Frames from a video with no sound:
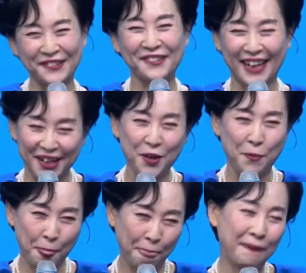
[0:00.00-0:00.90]
would
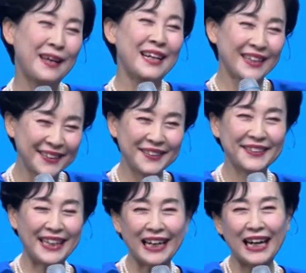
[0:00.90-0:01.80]
never get the
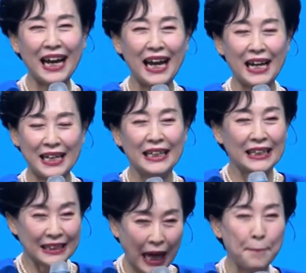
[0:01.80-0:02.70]
call again
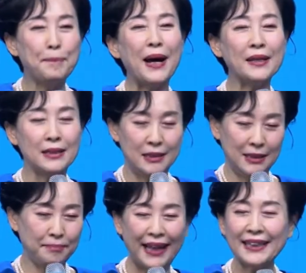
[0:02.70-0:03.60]
because I hung
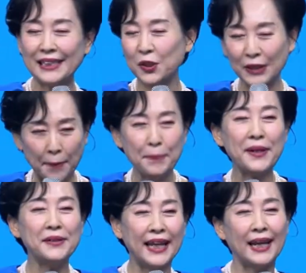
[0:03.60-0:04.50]
it up.
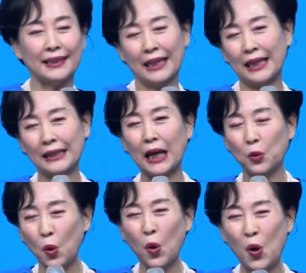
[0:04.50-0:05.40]

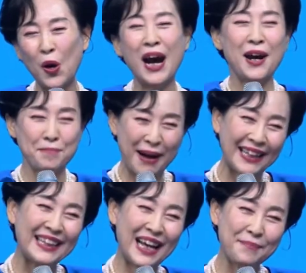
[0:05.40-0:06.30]
But a few days
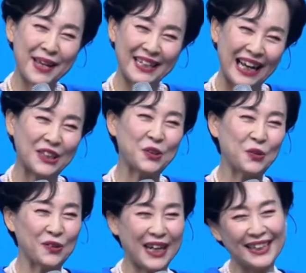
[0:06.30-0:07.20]
later, I
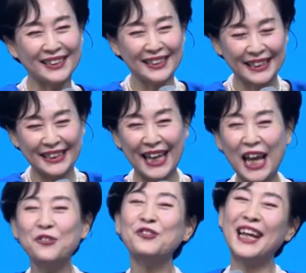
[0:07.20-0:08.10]
got that call
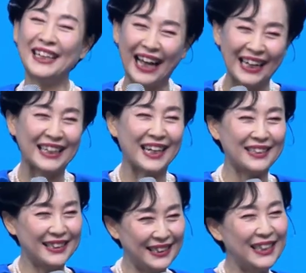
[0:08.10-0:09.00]
again.
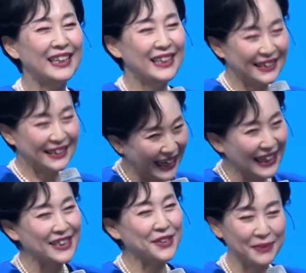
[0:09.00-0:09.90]
And then
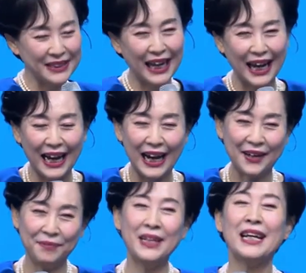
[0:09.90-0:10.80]
I made an
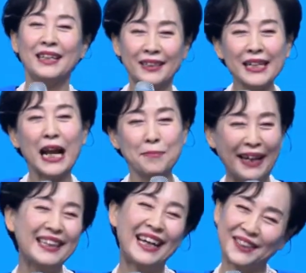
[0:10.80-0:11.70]
appointment to meet
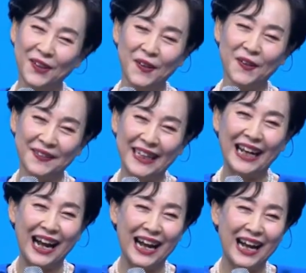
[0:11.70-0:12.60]
that one, and I
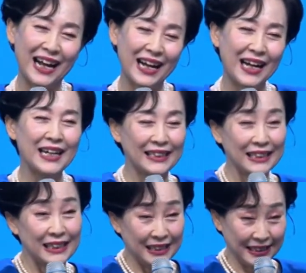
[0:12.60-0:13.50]
think it
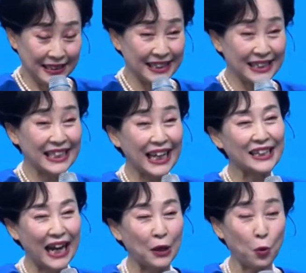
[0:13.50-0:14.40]
was the luckiest
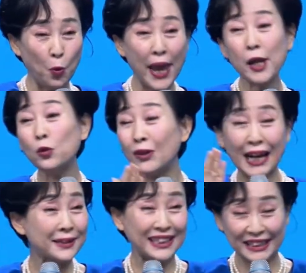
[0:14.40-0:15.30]
moment of my
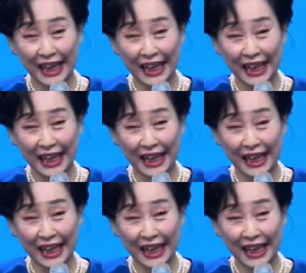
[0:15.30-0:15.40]
life.